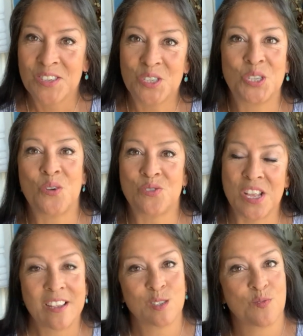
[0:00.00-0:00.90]
So
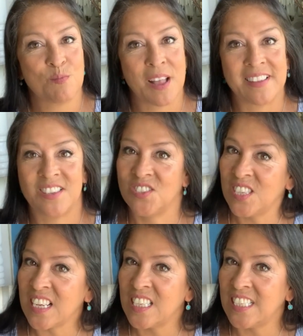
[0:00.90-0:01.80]
things from like the
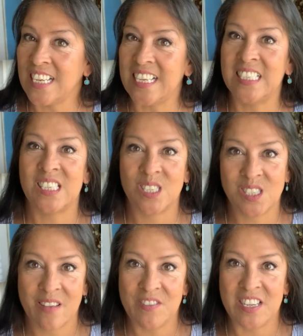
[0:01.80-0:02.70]
60s, the
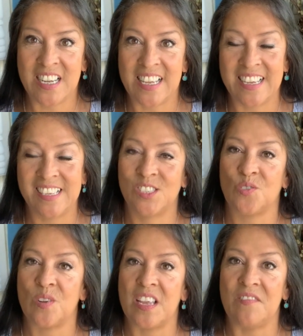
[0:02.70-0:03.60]
70s,
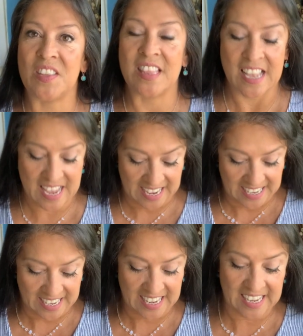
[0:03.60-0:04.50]
or even the
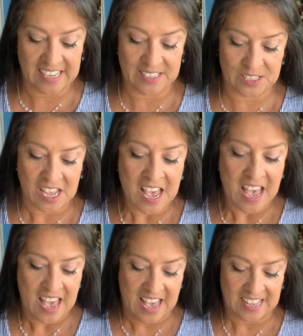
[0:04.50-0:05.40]
80s.
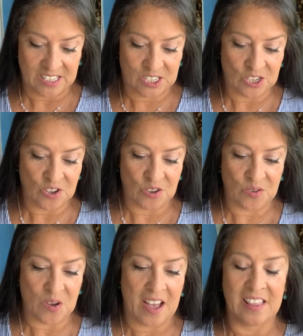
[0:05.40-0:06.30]
And
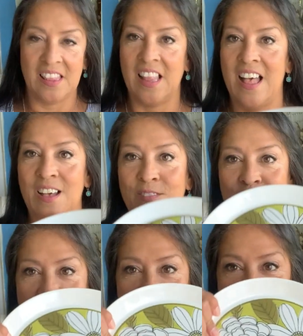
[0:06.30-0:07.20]
so I
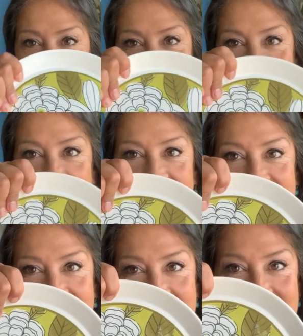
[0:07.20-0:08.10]
loved these
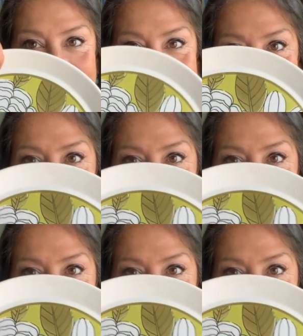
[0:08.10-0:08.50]
daisy